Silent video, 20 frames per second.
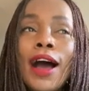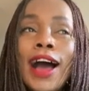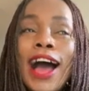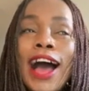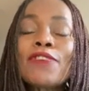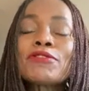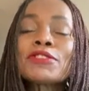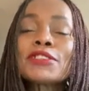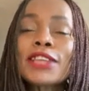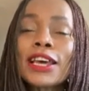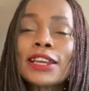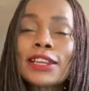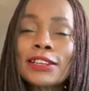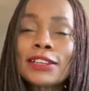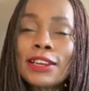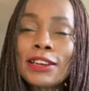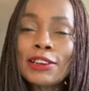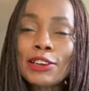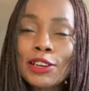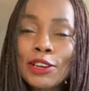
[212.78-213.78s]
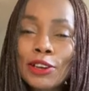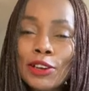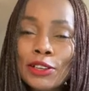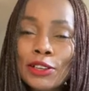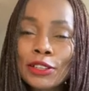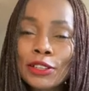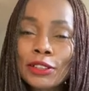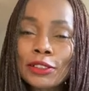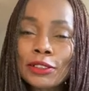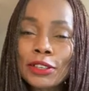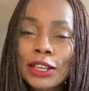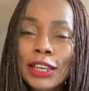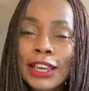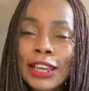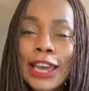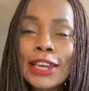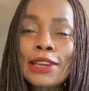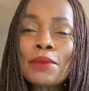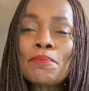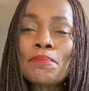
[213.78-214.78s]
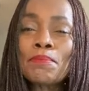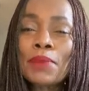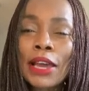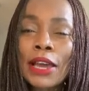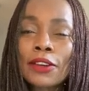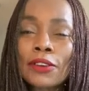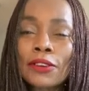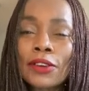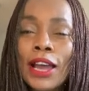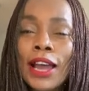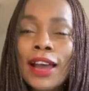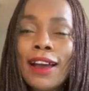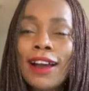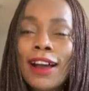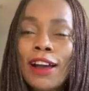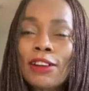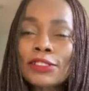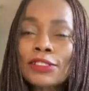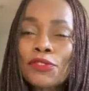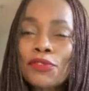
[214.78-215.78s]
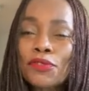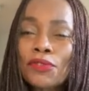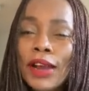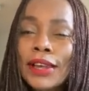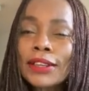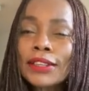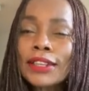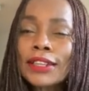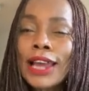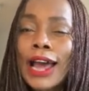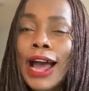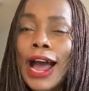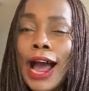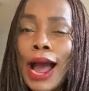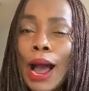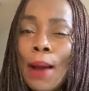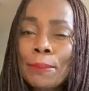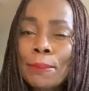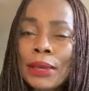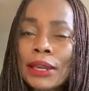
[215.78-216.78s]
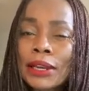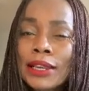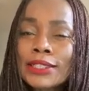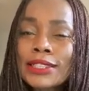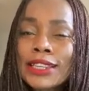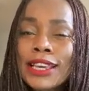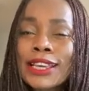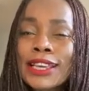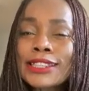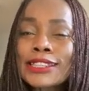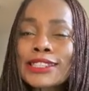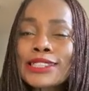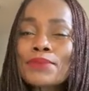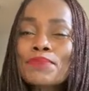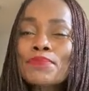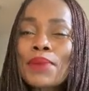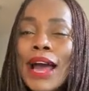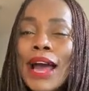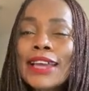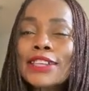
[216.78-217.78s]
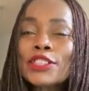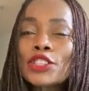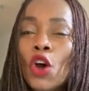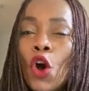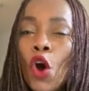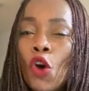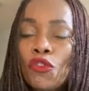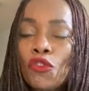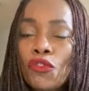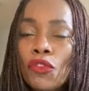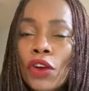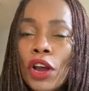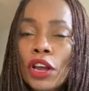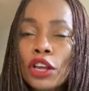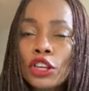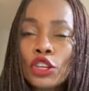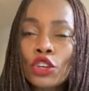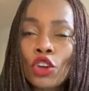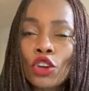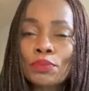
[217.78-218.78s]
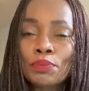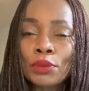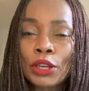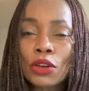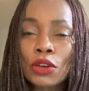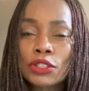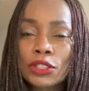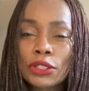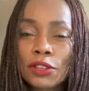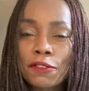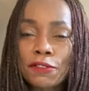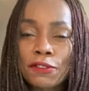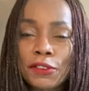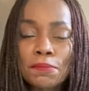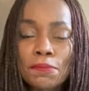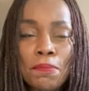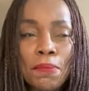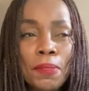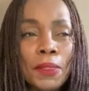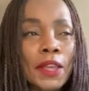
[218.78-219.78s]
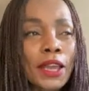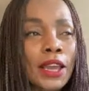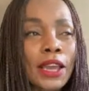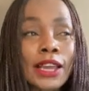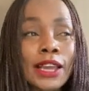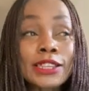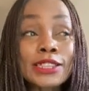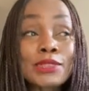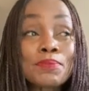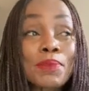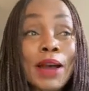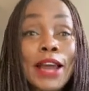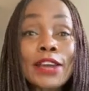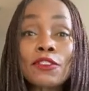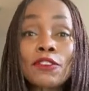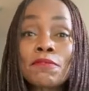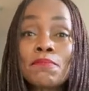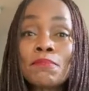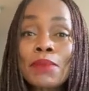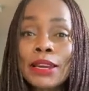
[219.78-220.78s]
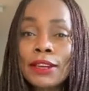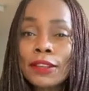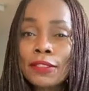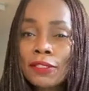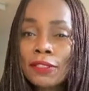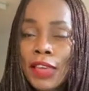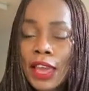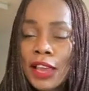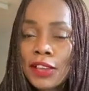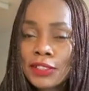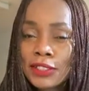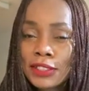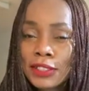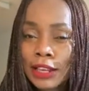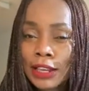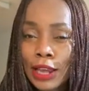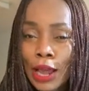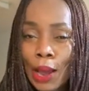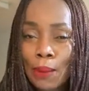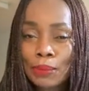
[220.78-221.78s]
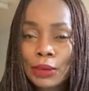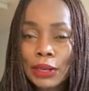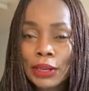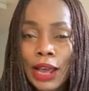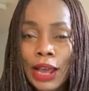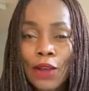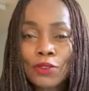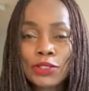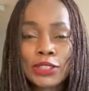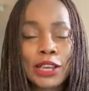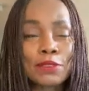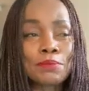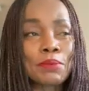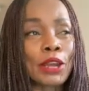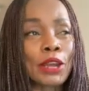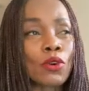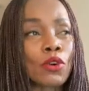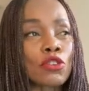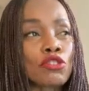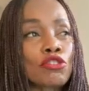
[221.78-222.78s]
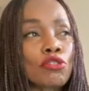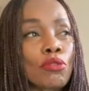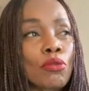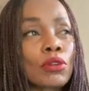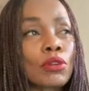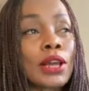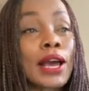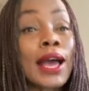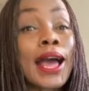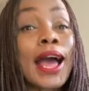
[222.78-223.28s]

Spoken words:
I've started learning, getting better at finding happiness in spite of, not because of, in spite of many things that are happening outside my control.